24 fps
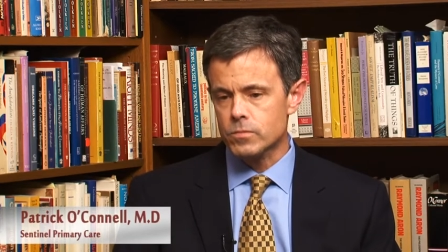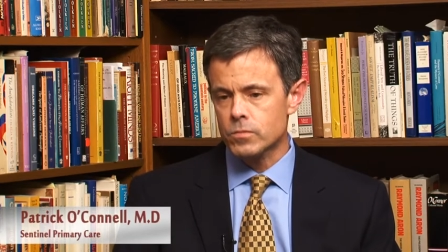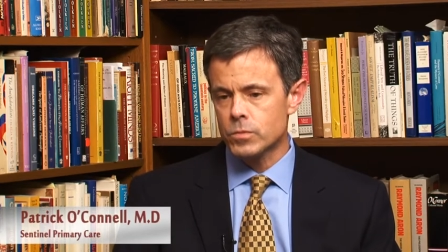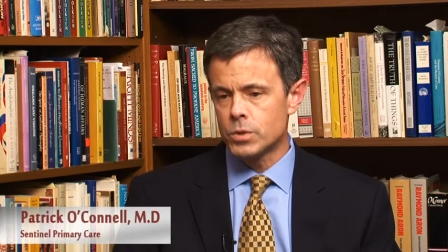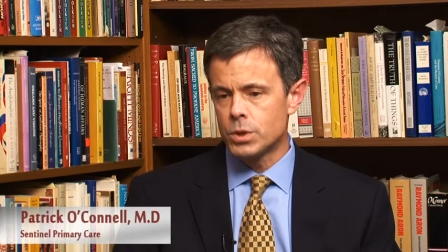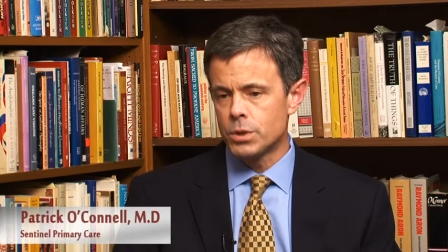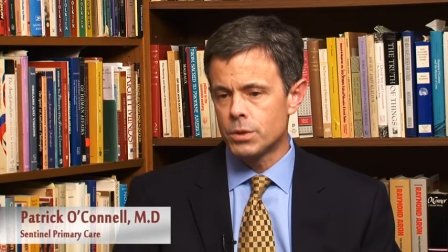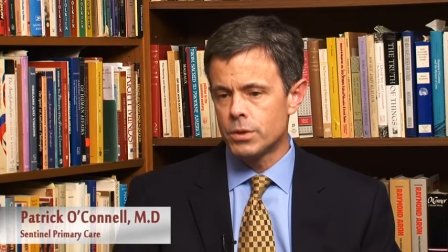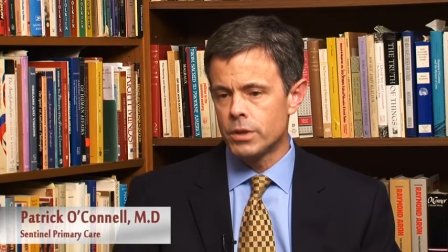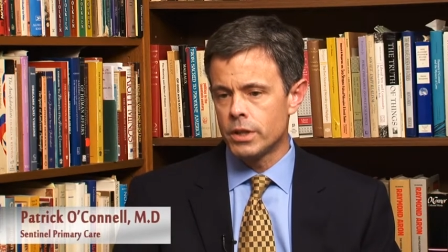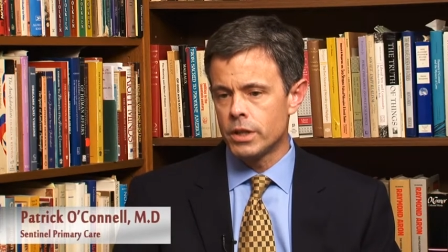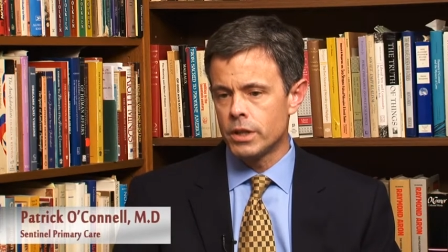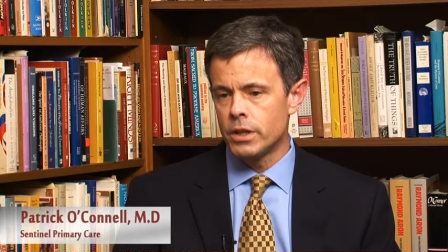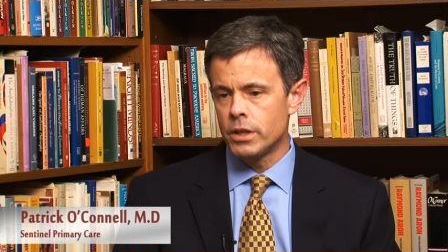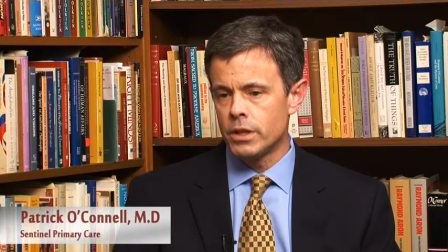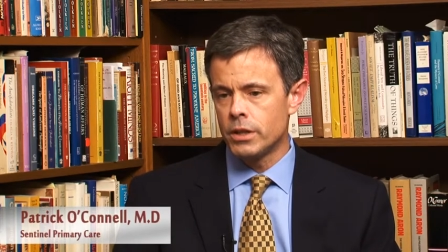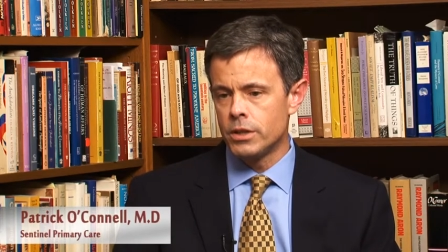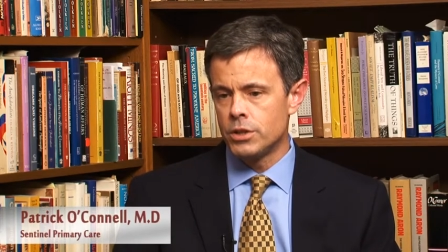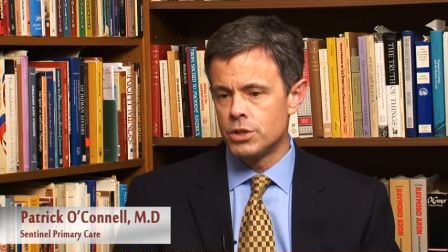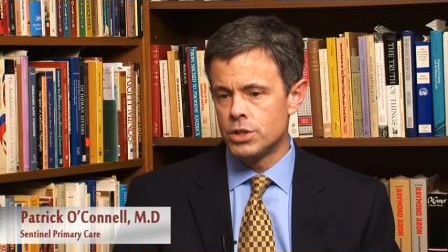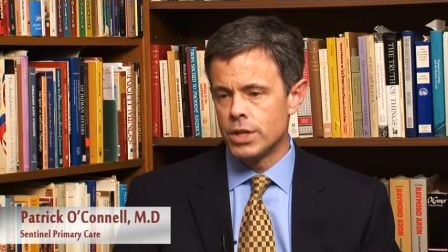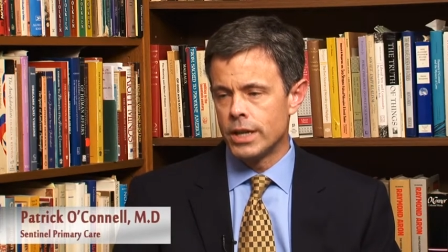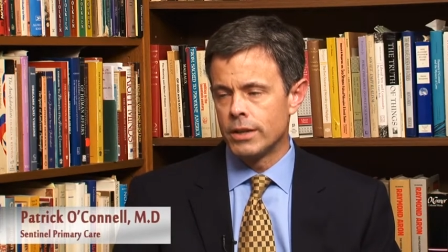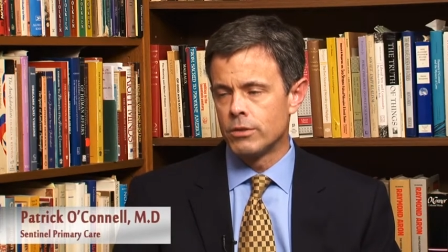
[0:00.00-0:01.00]
to the
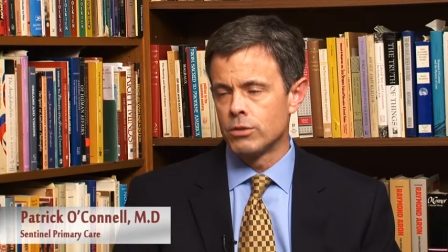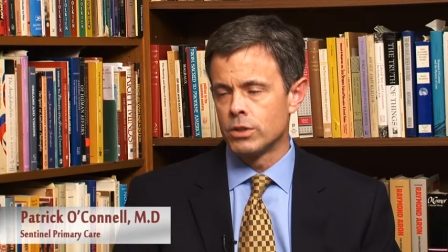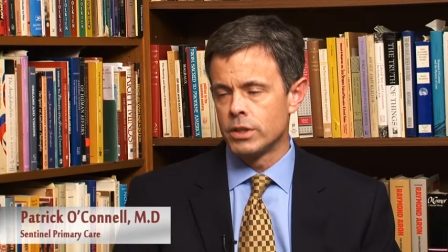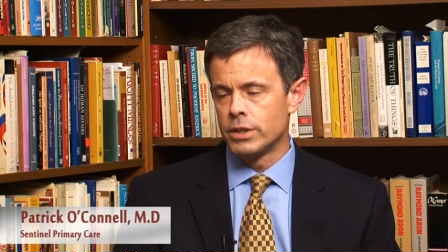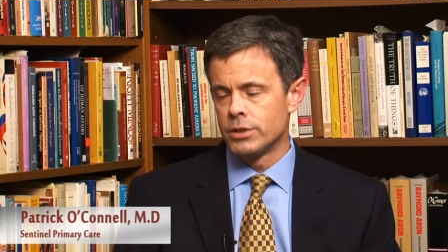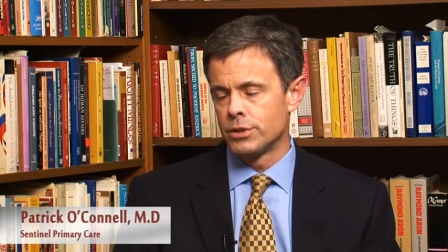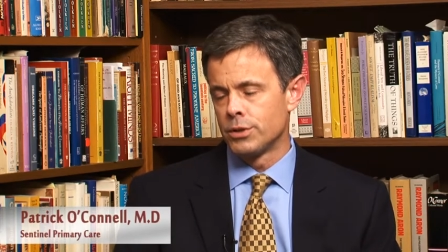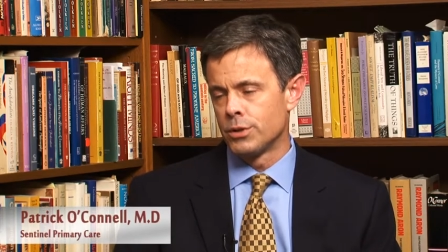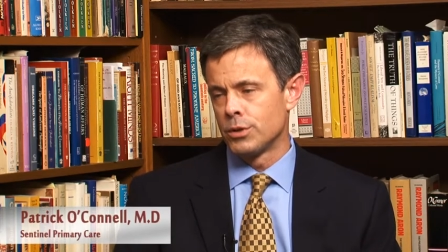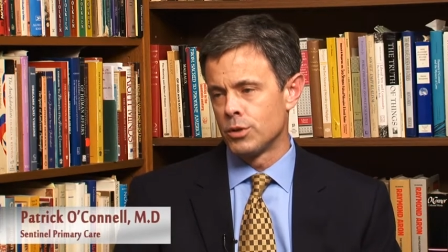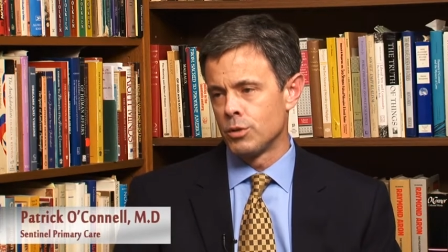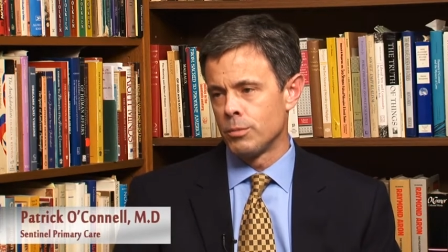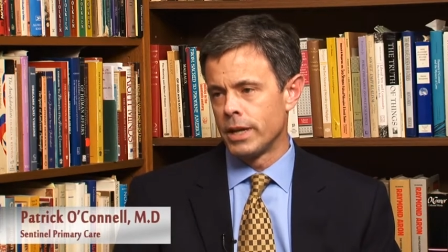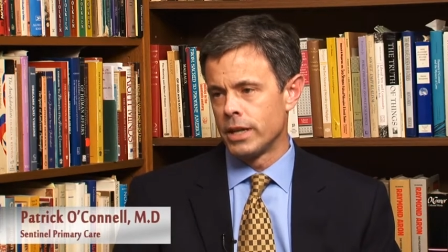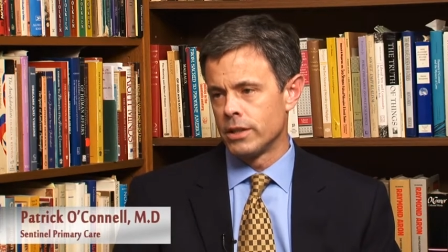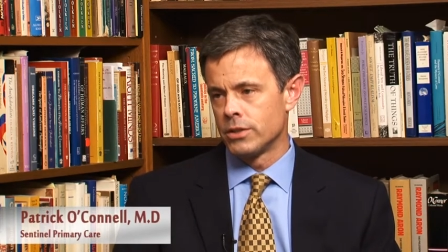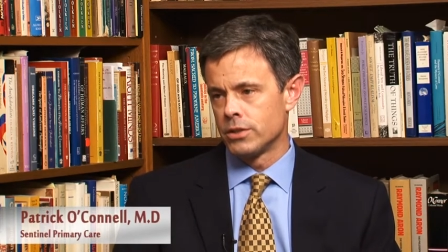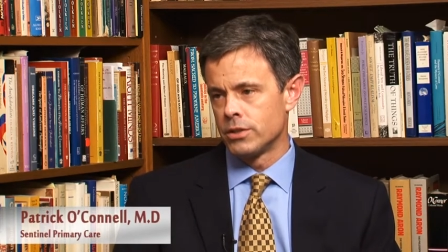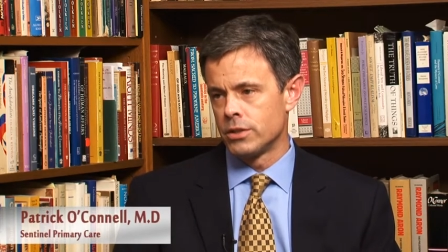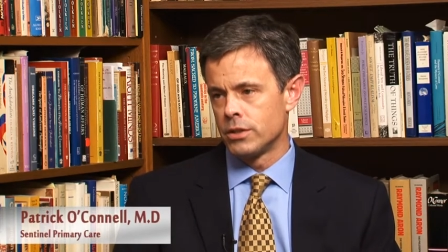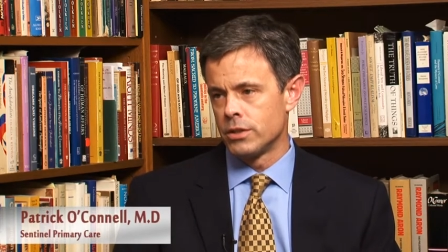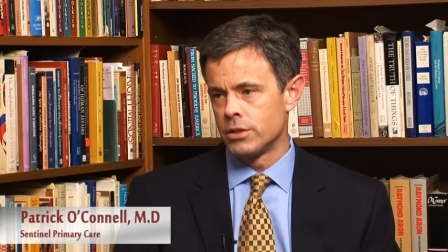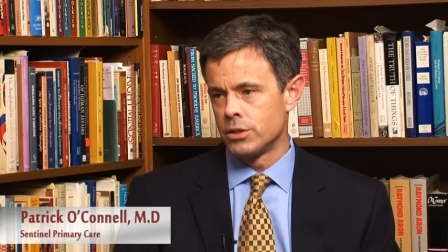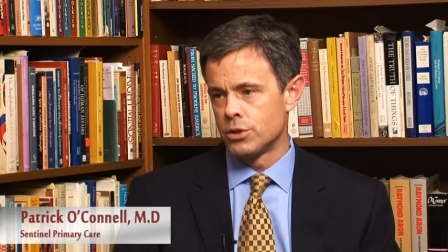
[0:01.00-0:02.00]
general internal
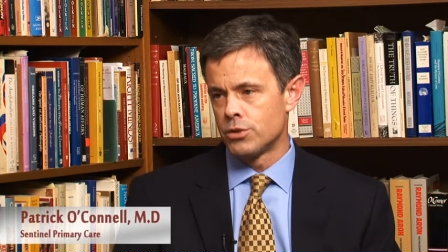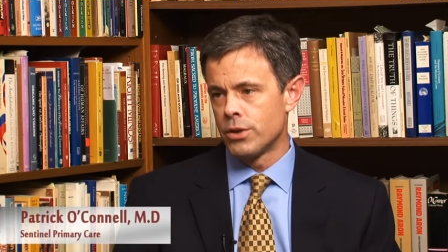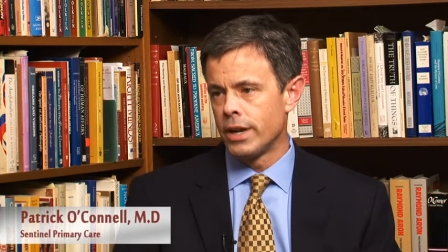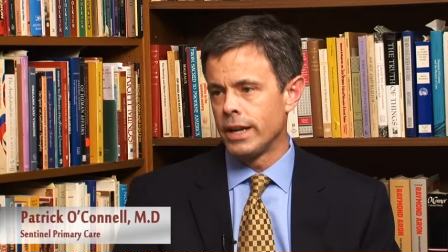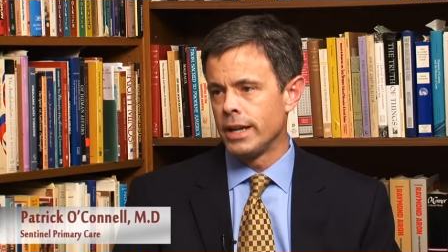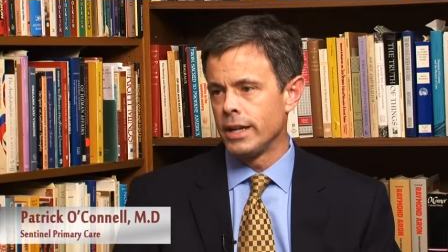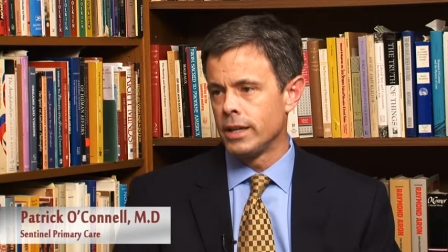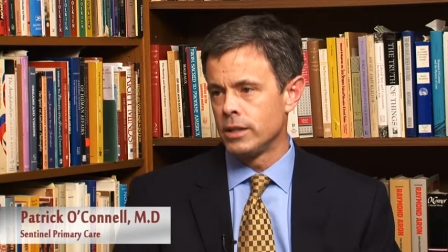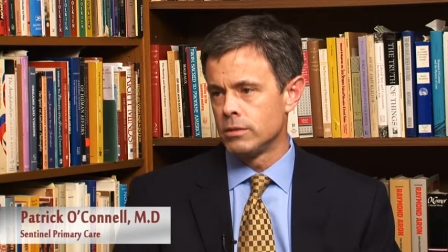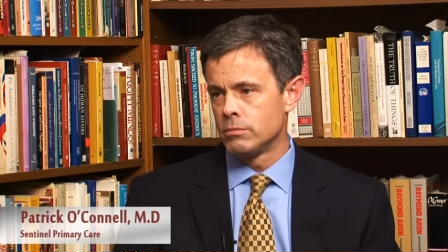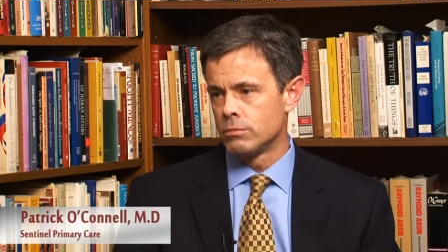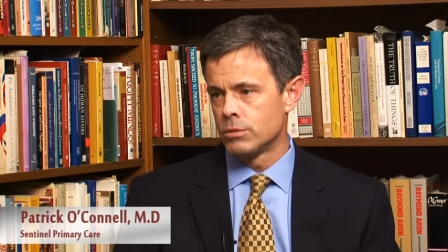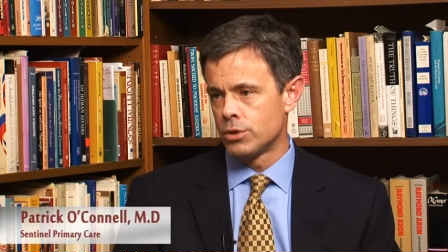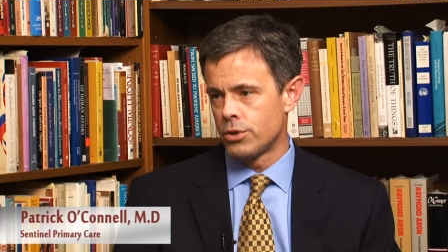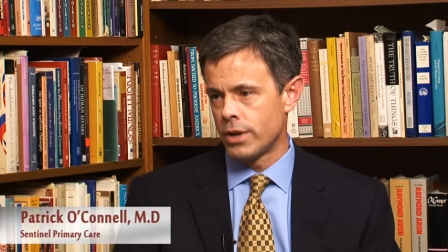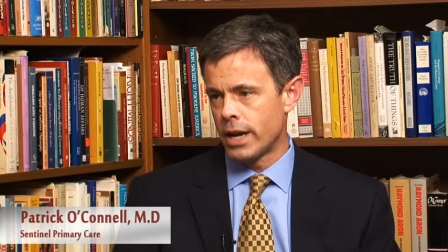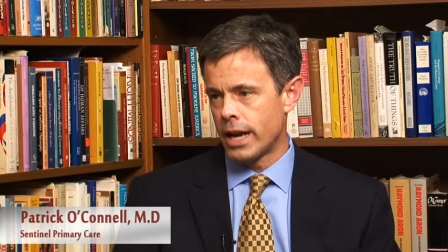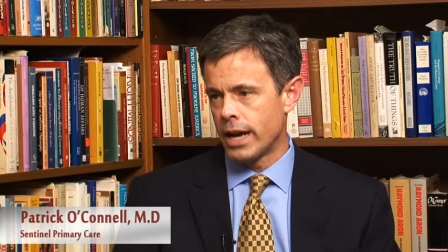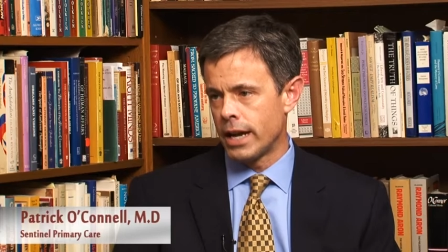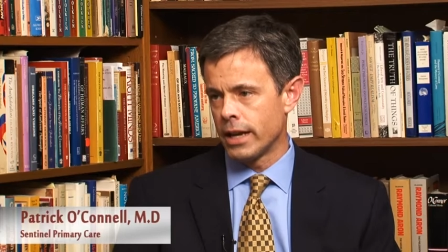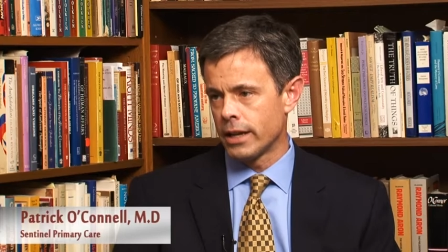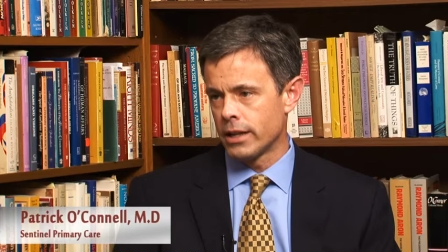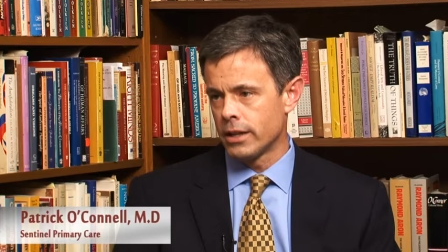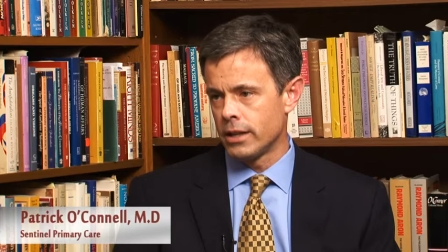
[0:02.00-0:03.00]
medicine training
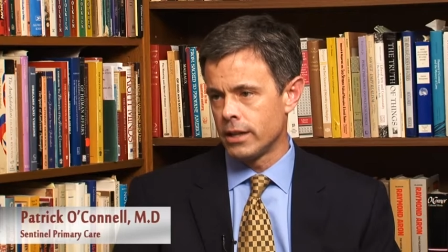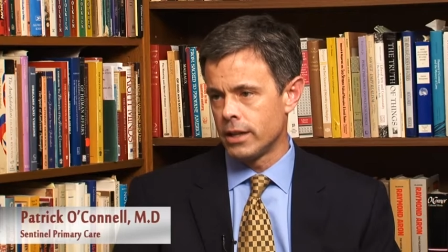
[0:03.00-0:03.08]
track